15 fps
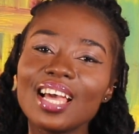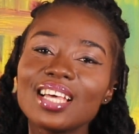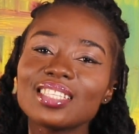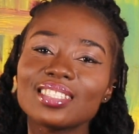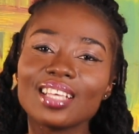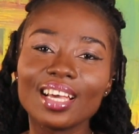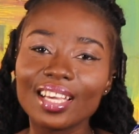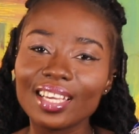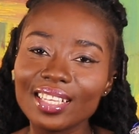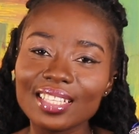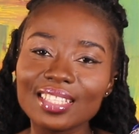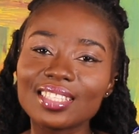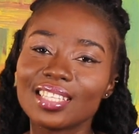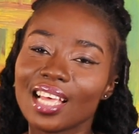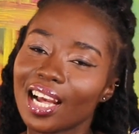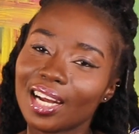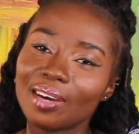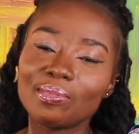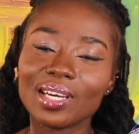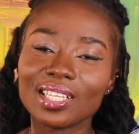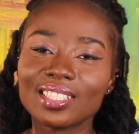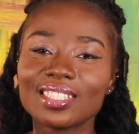Sack is Sack,
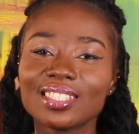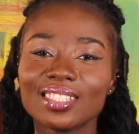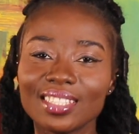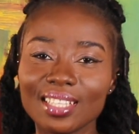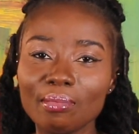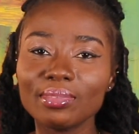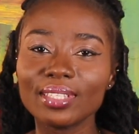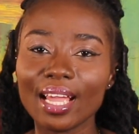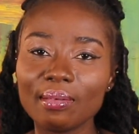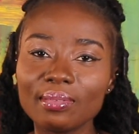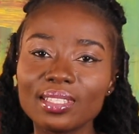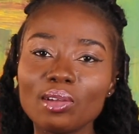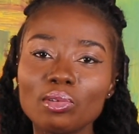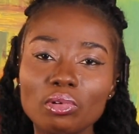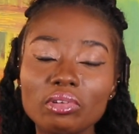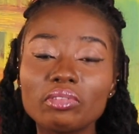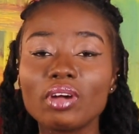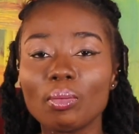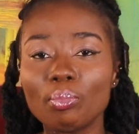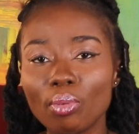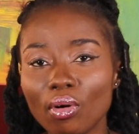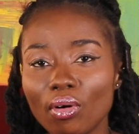but sometimes the good
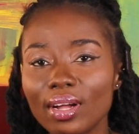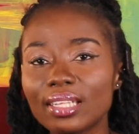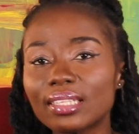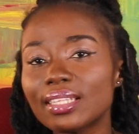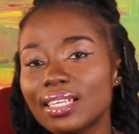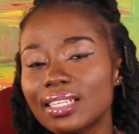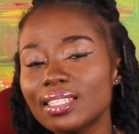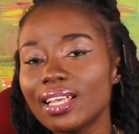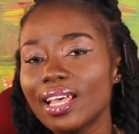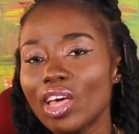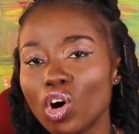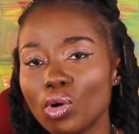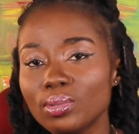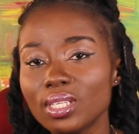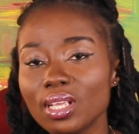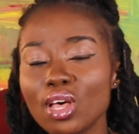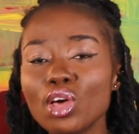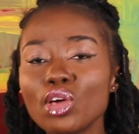rapport and things, it helps.